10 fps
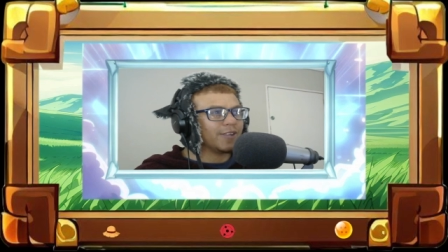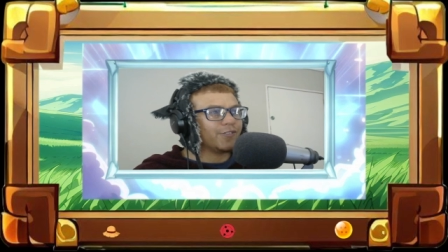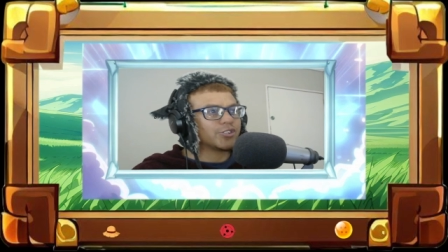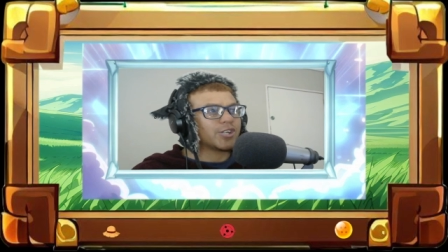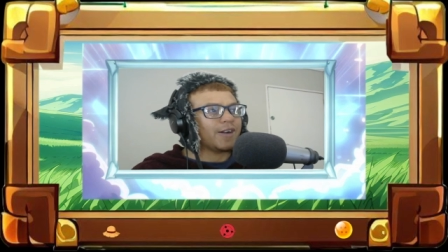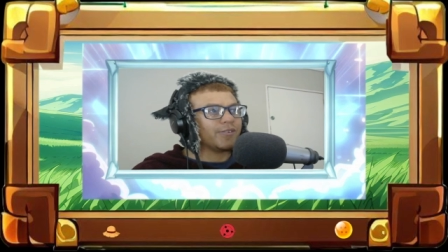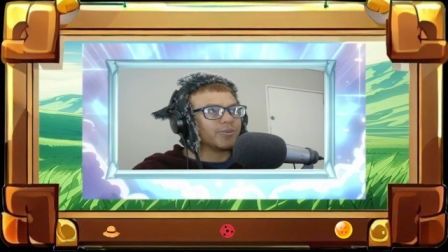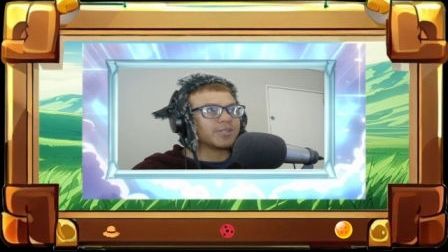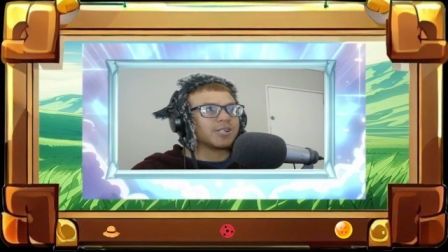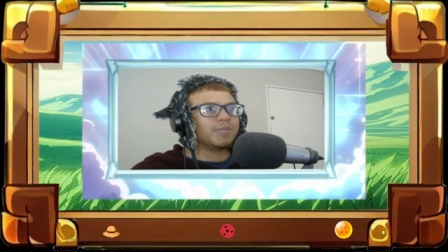if you travel
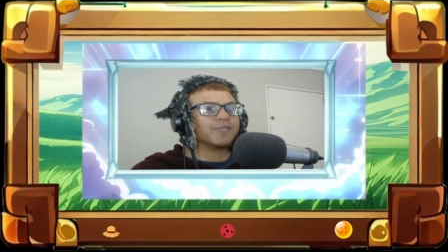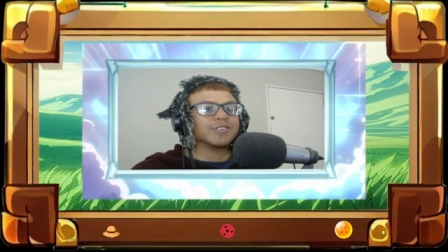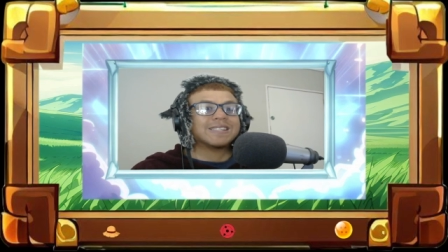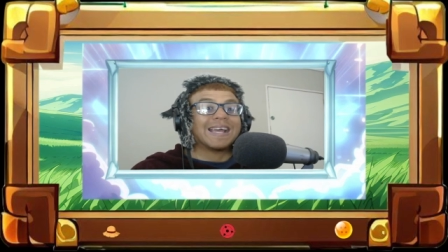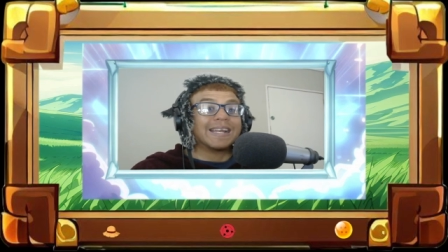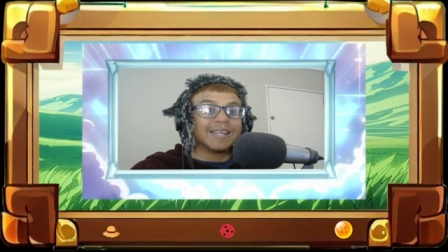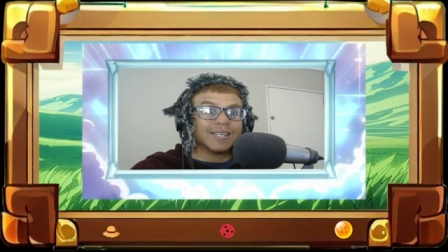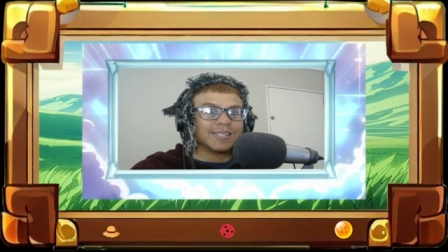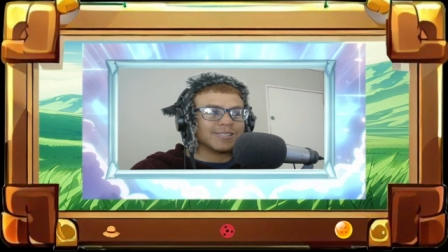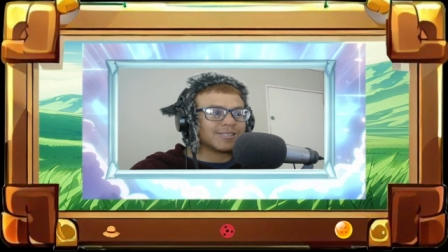with someone for 10
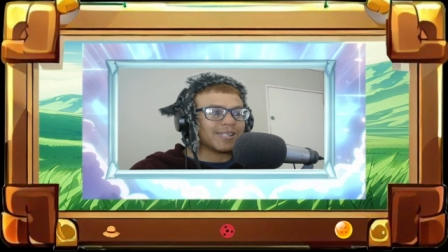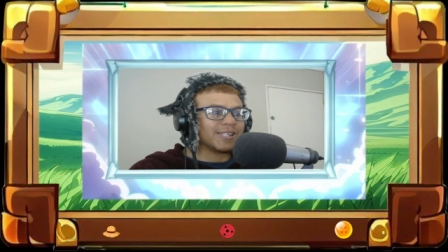years,